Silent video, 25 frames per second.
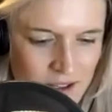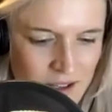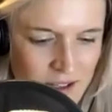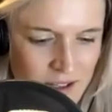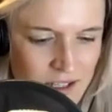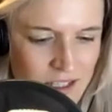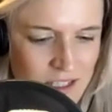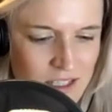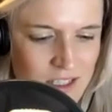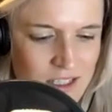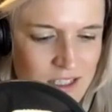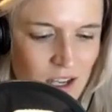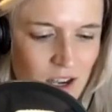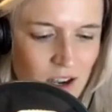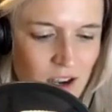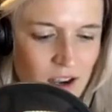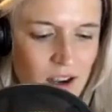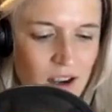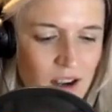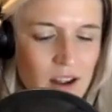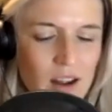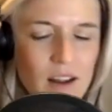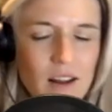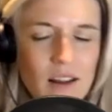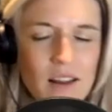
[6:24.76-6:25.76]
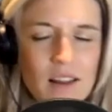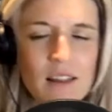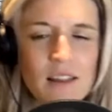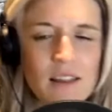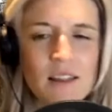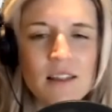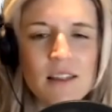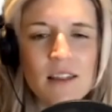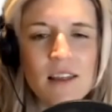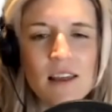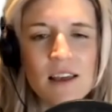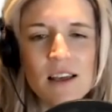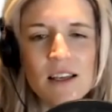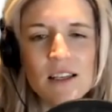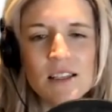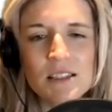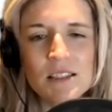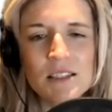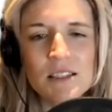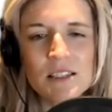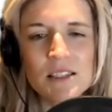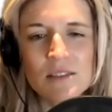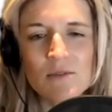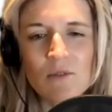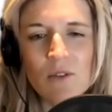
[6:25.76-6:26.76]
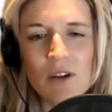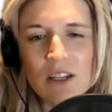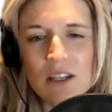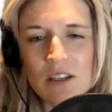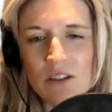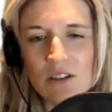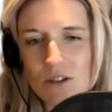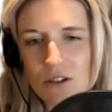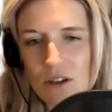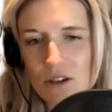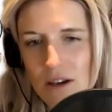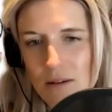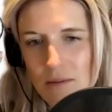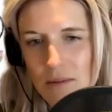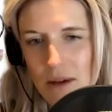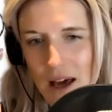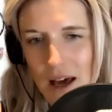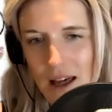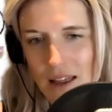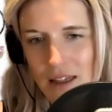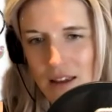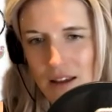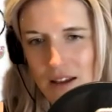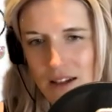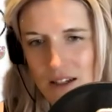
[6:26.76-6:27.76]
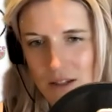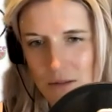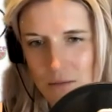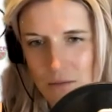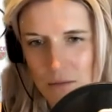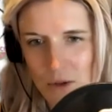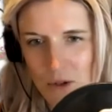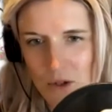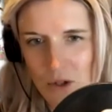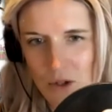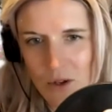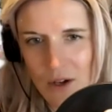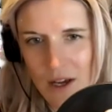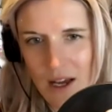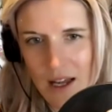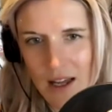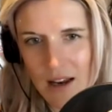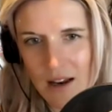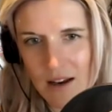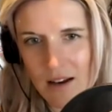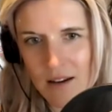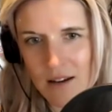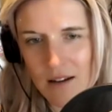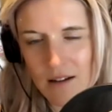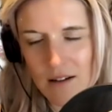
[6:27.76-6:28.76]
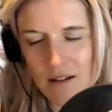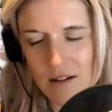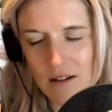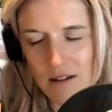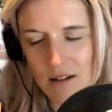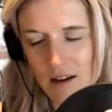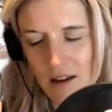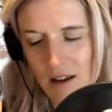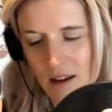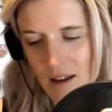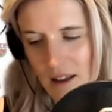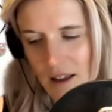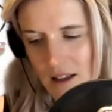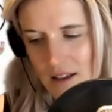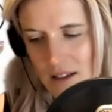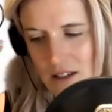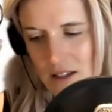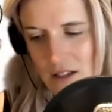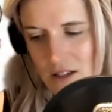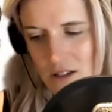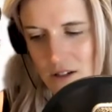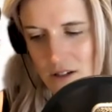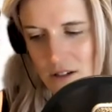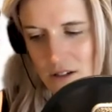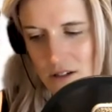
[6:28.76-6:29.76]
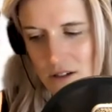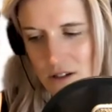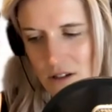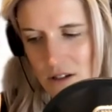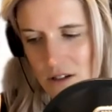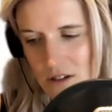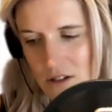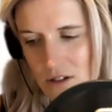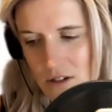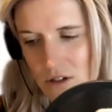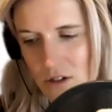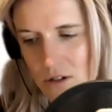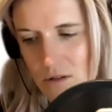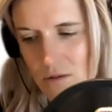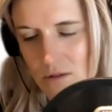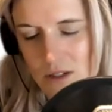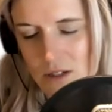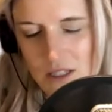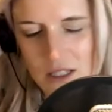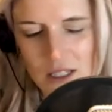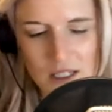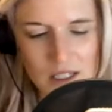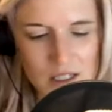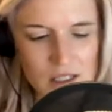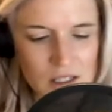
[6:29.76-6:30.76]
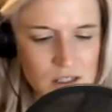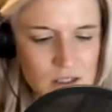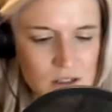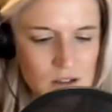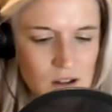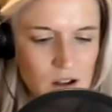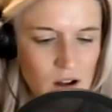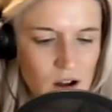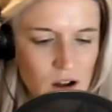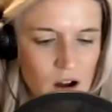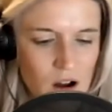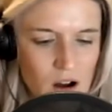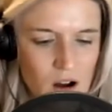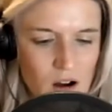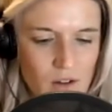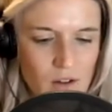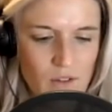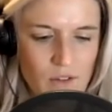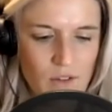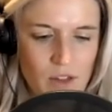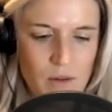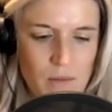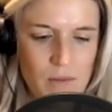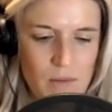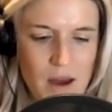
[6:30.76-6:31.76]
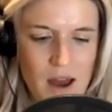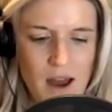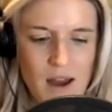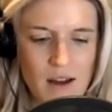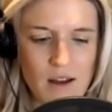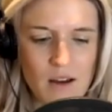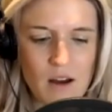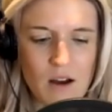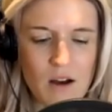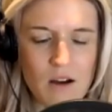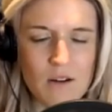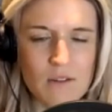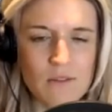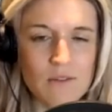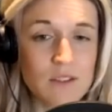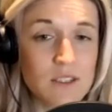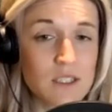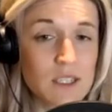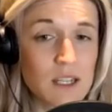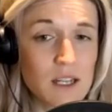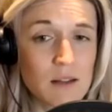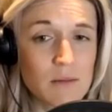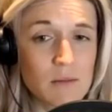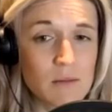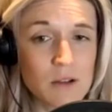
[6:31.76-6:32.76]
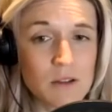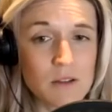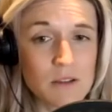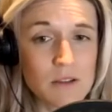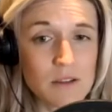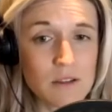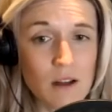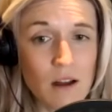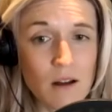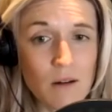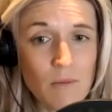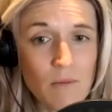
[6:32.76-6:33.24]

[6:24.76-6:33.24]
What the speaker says: So this, when you talk about the debut and I guess your tour, was this off the back of Titty Monster?